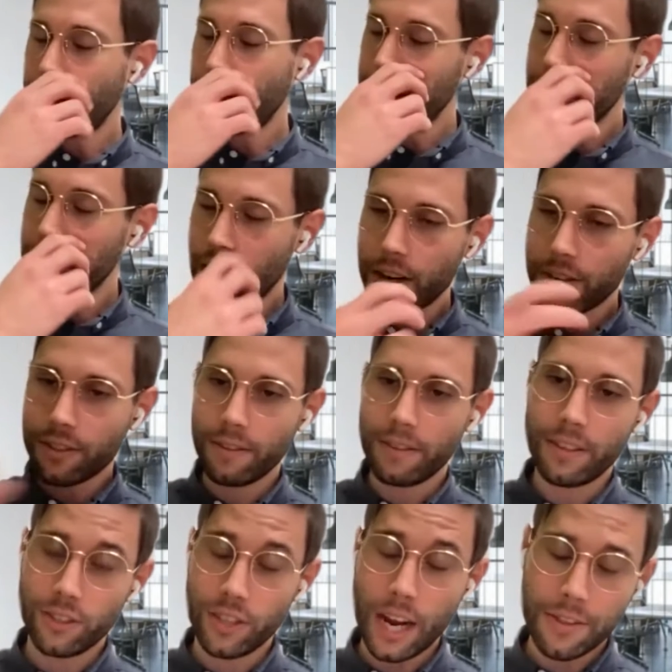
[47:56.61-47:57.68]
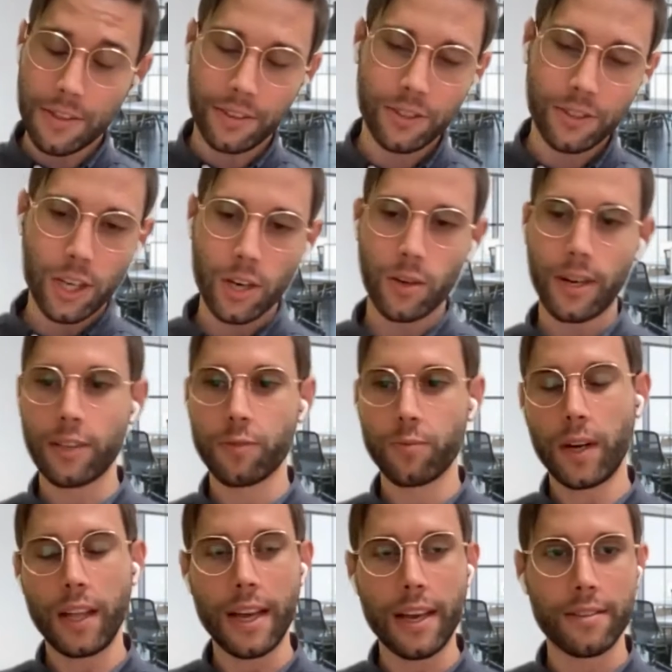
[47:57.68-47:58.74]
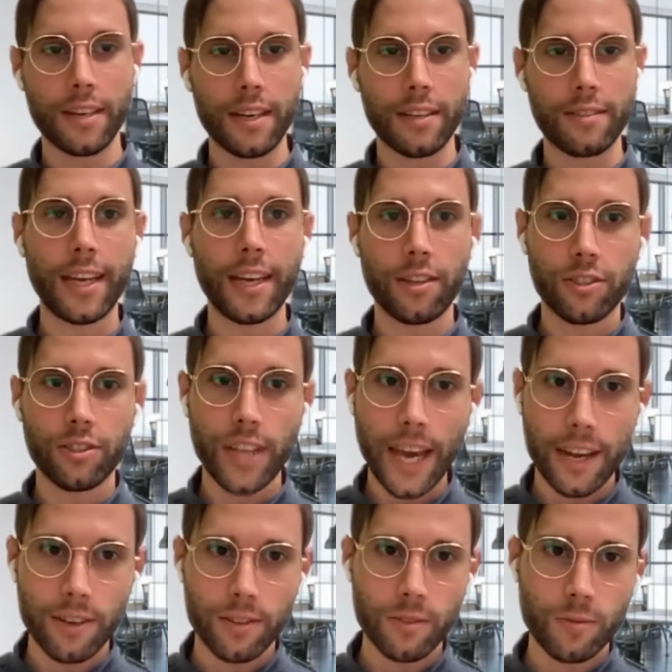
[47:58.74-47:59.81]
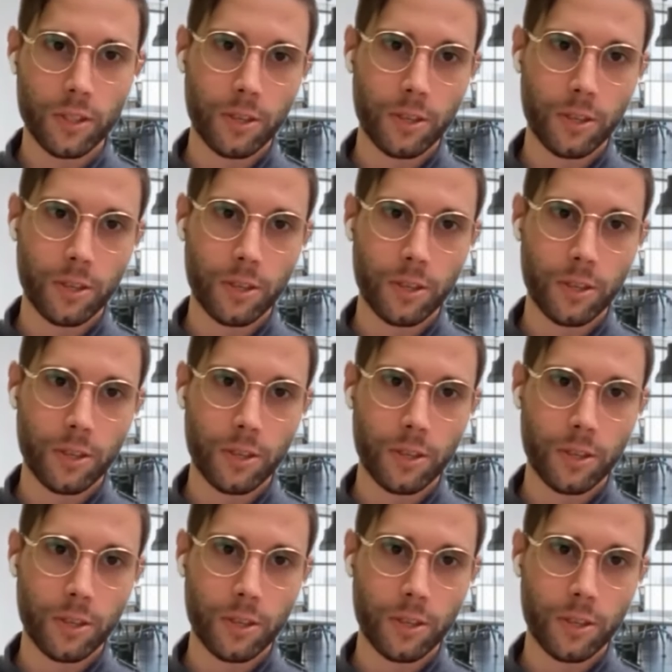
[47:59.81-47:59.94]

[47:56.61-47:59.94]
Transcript: as Jonathan showed, as well as sales channels,